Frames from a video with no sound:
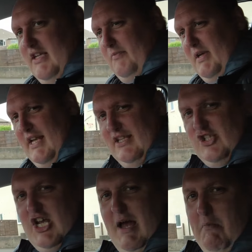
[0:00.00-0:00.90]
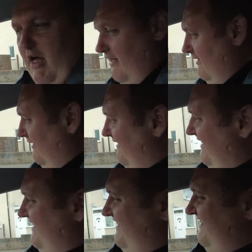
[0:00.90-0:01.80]
to dip you in jam.
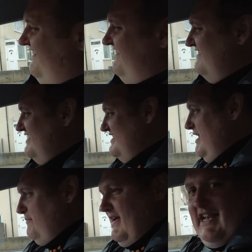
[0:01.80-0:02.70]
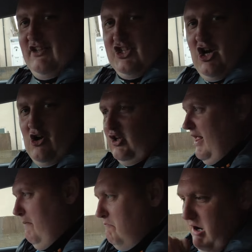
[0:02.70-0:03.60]
Dip you in
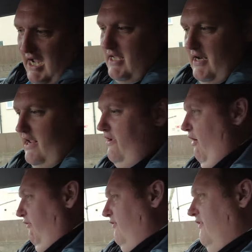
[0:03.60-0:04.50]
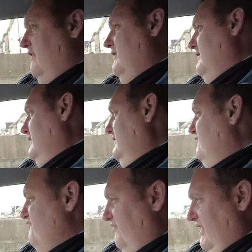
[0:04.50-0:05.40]
chocolate and bite your head off.
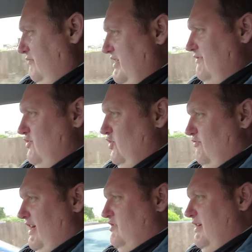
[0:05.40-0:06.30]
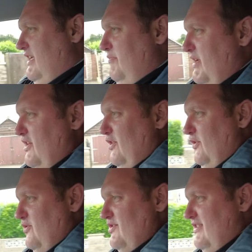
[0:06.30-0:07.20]
Bit of road rage with dippy
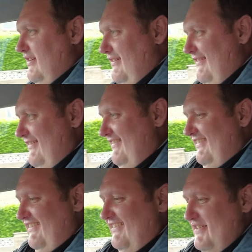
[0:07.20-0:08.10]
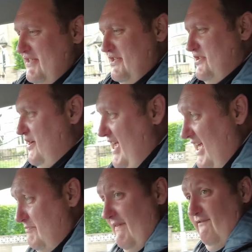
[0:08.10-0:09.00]
donuts. So yeah,
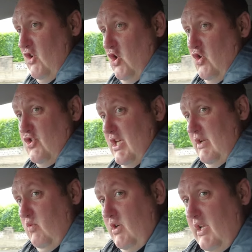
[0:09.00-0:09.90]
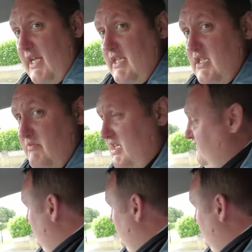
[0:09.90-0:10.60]
it's been voted one of Leeds' best